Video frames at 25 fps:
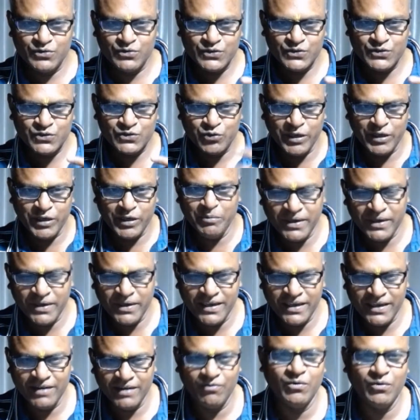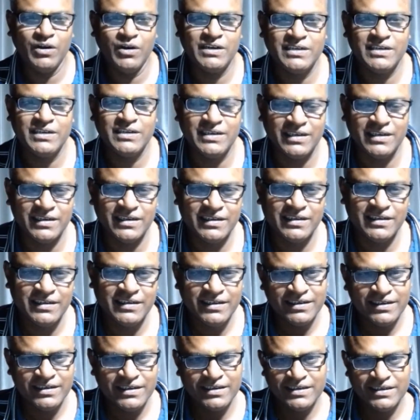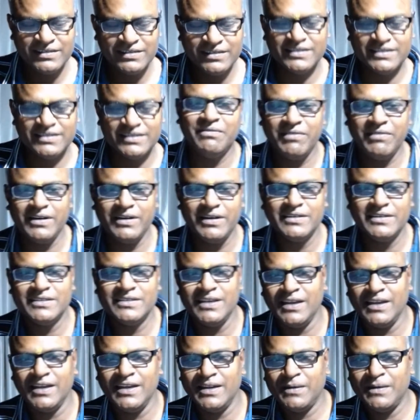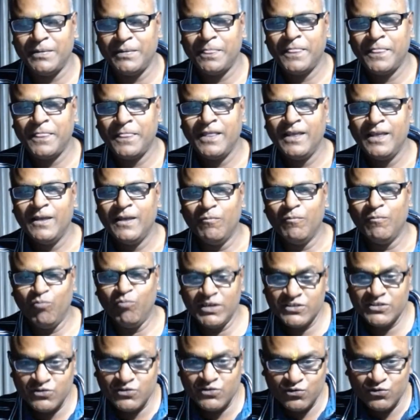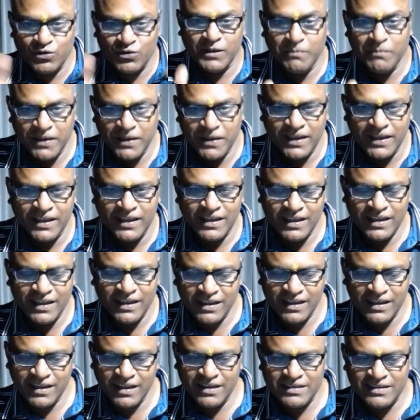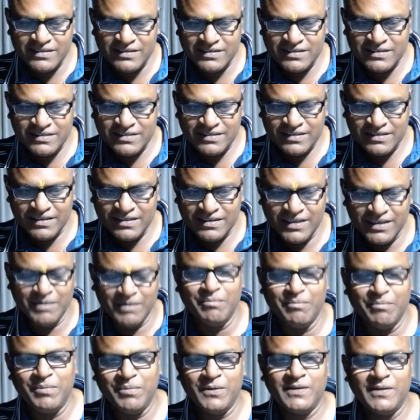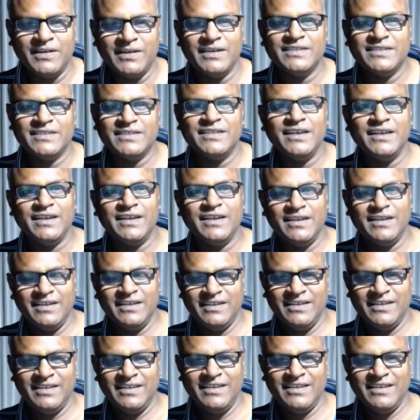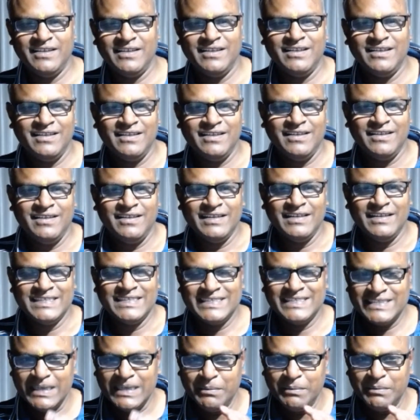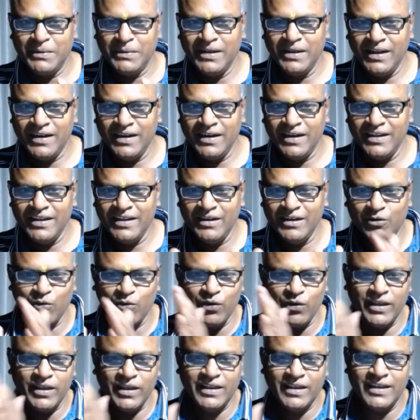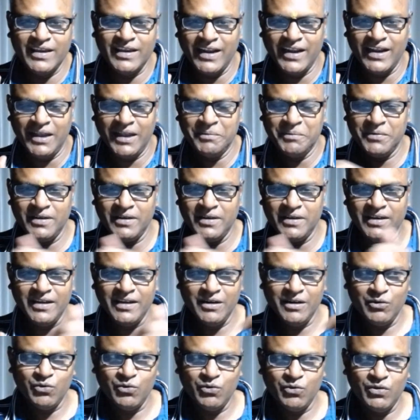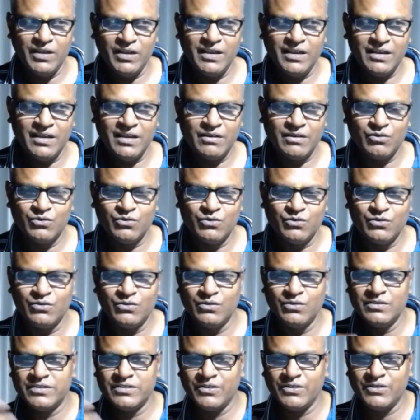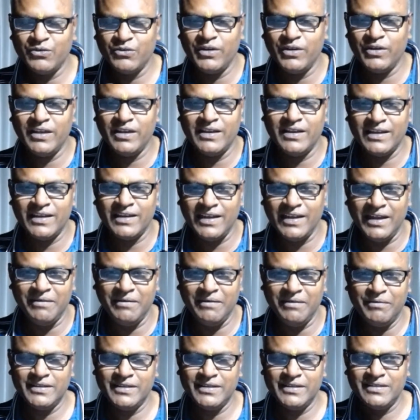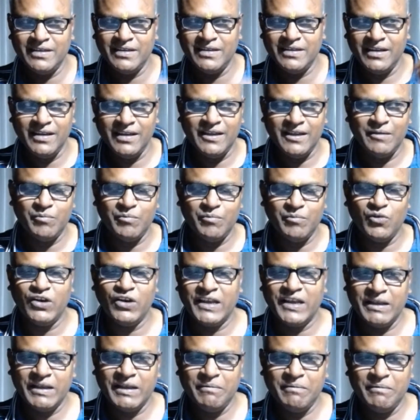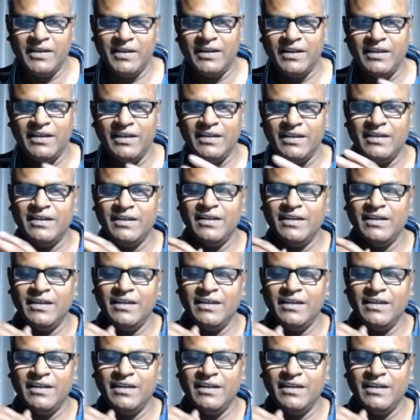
to swim in water is different thing, but swimming is important thing. Similarly, knowing grammar, knowing rules, knowing everything, vocabulary,